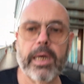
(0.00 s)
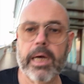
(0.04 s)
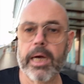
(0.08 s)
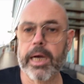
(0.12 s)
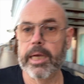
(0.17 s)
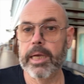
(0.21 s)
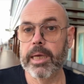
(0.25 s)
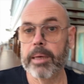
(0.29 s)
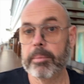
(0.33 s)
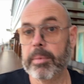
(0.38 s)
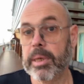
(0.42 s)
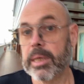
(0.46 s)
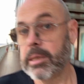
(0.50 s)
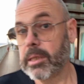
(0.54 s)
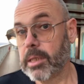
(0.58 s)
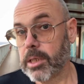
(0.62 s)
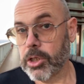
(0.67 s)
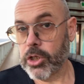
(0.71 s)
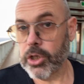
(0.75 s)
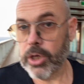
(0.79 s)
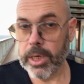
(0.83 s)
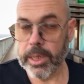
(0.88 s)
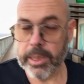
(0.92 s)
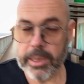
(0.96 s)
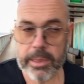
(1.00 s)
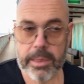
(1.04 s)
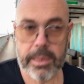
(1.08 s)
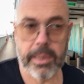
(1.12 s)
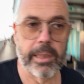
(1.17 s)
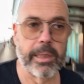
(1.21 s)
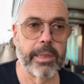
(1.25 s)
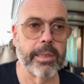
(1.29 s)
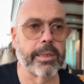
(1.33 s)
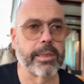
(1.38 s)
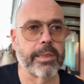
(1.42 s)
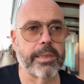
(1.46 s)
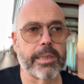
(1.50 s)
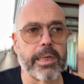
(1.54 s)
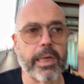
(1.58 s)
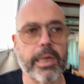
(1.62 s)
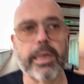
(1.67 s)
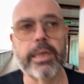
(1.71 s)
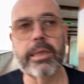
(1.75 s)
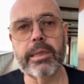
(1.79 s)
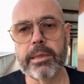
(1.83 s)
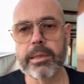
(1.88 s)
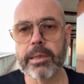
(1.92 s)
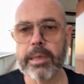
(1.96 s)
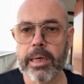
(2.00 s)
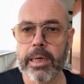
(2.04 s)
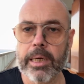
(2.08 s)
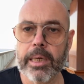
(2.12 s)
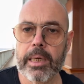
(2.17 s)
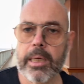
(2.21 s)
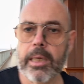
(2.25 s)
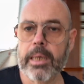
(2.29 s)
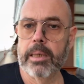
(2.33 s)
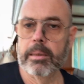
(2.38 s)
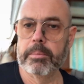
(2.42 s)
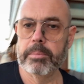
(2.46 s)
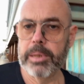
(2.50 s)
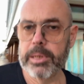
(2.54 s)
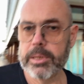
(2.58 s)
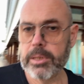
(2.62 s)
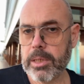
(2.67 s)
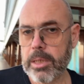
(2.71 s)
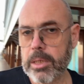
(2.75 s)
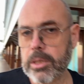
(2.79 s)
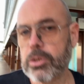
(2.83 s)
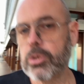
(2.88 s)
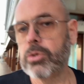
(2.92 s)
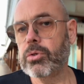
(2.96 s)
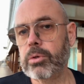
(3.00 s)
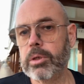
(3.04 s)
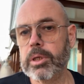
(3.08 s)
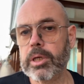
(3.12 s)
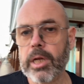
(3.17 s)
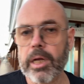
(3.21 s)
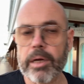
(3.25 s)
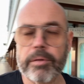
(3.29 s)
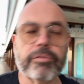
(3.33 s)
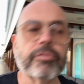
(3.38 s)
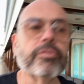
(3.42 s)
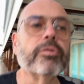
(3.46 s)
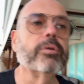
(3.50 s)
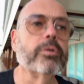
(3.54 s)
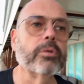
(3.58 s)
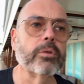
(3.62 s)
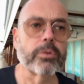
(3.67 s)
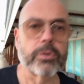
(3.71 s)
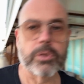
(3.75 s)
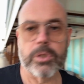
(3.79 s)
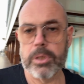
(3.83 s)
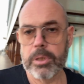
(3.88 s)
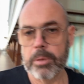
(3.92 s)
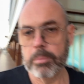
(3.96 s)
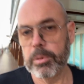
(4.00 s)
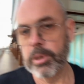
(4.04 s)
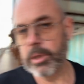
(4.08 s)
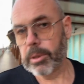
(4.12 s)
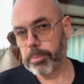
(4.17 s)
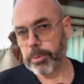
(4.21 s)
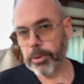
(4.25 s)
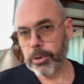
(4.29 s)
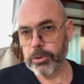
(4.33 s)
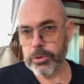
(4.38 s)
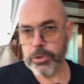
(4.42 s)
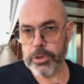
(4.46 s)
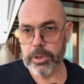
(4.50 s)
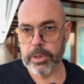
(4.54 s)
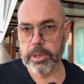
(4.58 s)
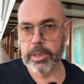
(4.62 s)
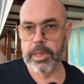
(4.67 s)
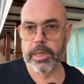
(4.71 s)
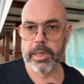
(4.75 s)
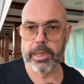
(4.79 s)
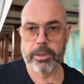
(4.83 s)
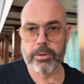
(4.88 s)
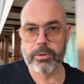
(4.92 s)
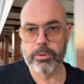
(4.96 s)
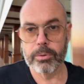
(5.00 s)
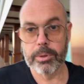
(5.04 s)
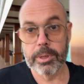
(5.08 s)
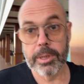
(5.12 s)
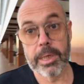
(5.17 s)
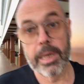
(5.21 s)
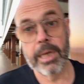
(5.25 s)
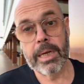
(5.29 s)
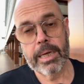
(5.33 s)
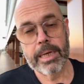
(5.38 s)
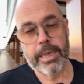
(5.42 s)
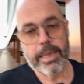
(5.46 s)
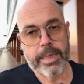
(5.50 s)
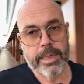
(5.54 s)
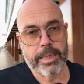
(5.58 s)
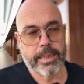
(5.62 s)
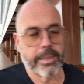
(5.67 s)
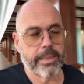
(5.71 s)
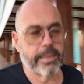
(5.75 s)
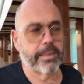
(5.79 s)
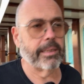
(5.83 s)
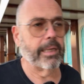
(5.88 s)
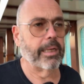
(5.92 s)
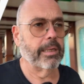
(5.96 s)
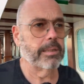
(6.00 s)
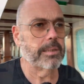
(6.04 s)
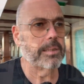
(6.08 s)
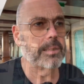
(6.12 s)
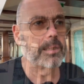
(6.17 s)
I am at the shade side, but soon enough you'll see me approaching there and do the sun